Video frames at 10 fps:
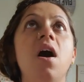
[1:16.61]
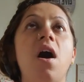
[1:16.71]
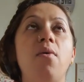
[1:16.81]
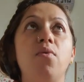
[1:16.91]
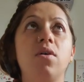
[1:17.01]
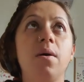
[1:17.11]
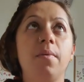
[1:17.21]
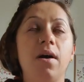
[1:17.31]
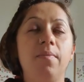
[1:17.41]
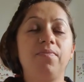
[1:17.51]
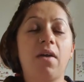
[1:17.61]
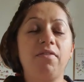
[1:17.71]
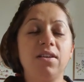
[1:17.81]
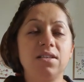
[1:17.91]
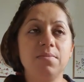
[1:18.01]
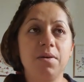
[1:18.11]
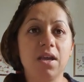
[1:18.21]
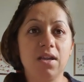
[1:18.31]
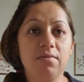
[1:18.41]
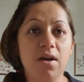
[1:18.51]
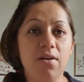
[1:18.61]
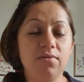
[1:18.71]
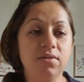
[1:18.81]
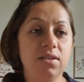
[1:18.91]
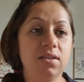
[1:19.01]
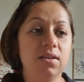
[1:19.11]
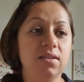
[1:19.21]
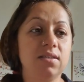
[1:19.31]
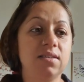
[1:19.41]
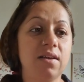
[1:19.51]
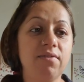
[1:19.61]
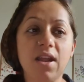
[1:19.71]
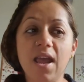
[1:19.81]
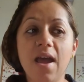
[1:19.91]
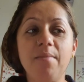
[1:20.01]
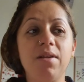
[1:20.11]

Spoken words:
I woke up, fell asleep again around 7 a.m.